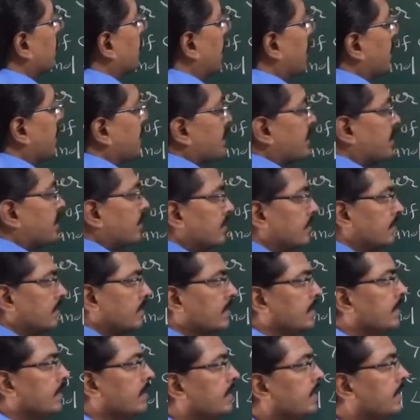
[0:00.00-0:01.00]
higher.
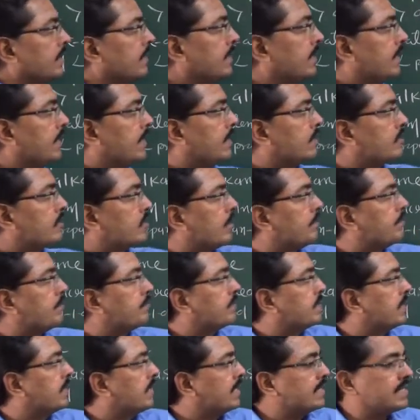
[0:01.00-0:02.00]
It is
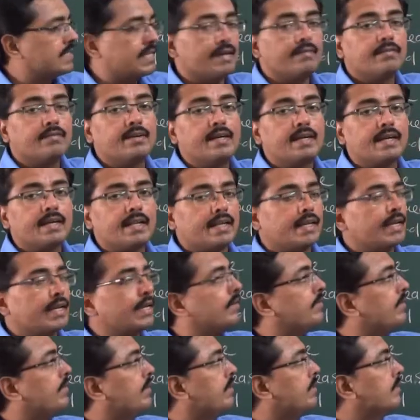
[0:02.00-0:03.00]
of 370
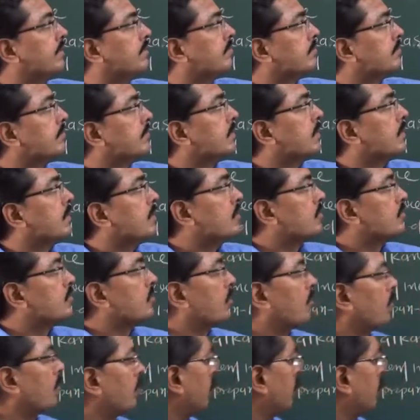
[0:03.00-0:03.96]
Kelvin. So